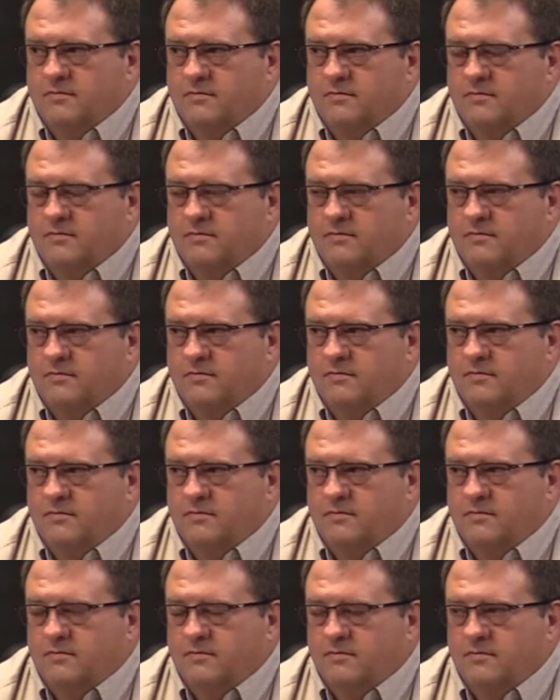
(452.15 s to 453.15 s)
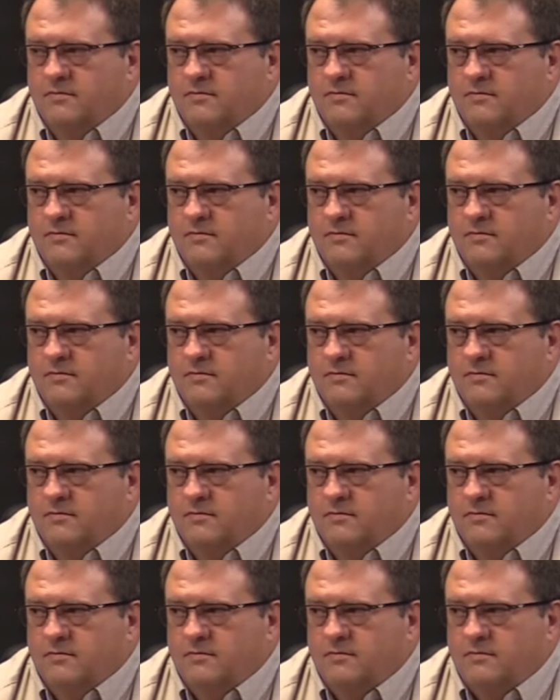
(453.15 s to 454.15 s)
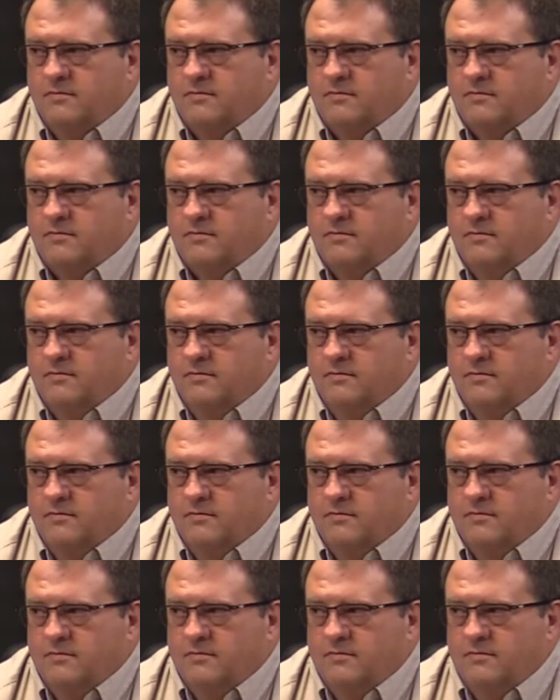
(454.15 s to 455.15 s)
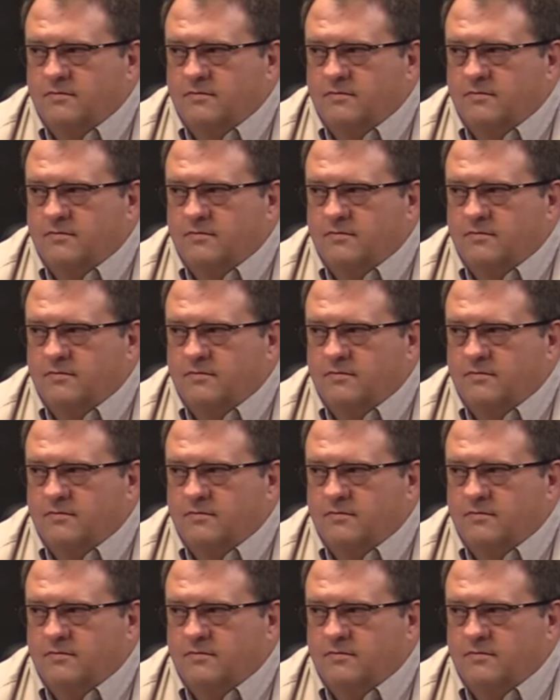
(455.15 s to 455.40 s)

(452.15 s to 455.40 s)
(silent)